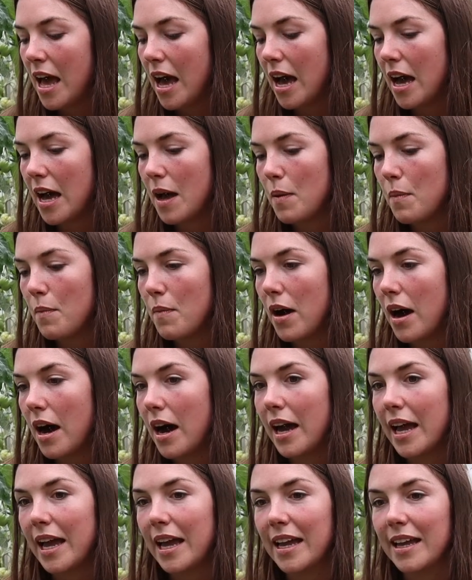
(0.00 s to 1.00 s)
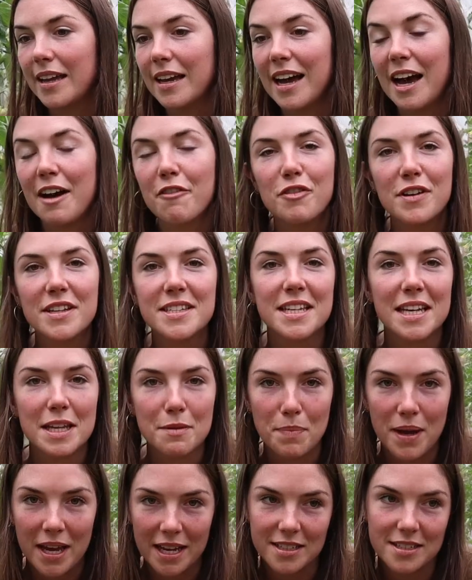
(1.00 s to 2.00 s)
I have recently
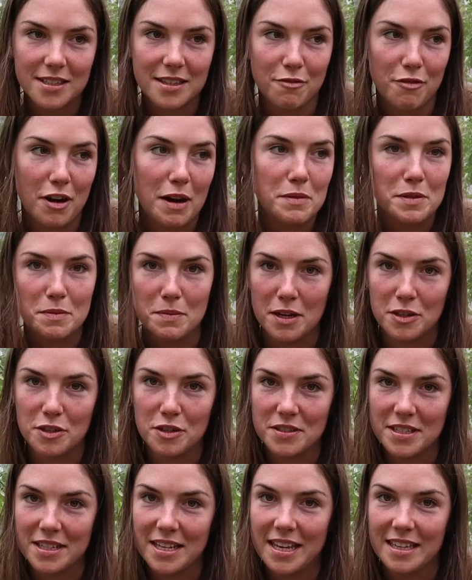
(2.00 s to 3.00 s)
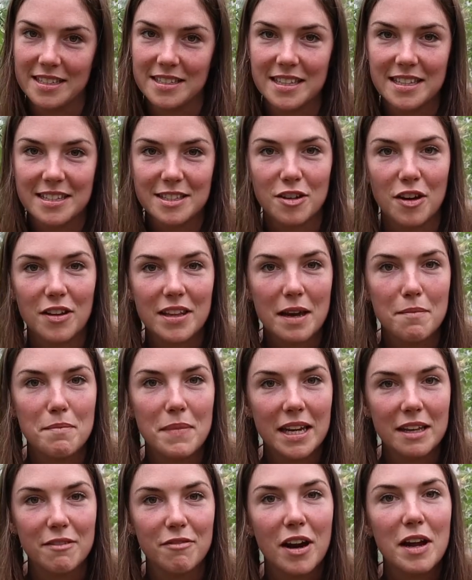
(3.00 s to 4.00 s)
picked the ripe tomatoes in here, so there's not that
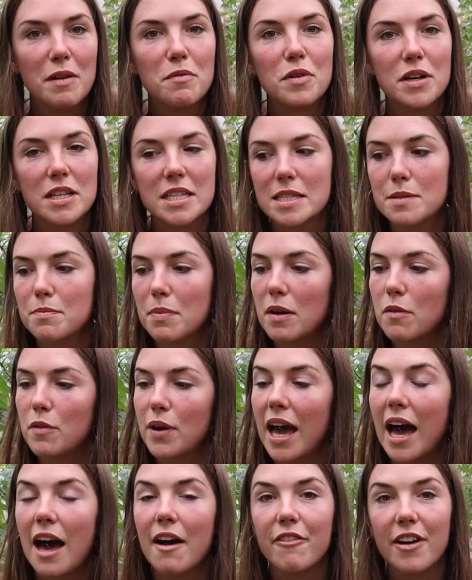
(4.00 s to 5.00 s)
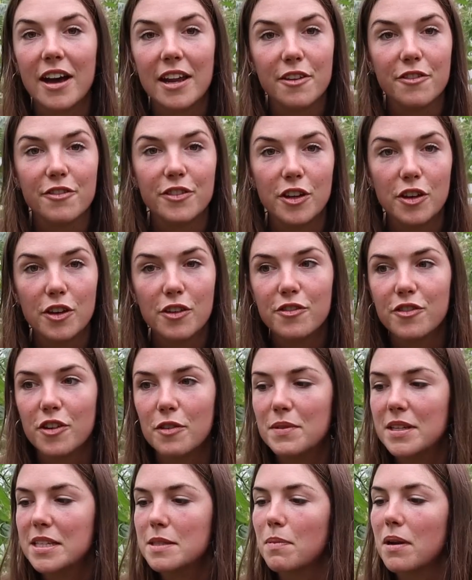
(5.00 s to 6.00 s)
many ripe ones, but we have had a few
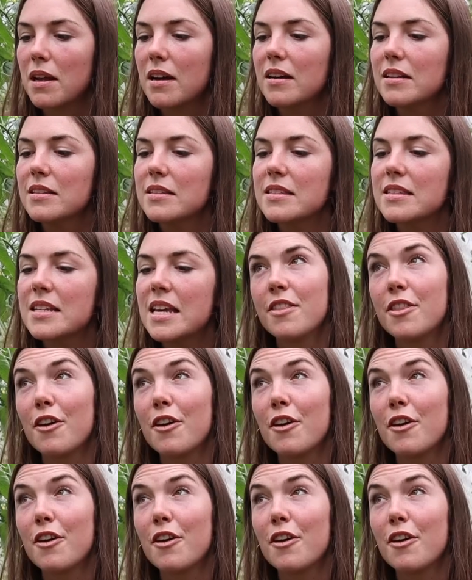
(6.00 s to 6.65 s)
from these plants.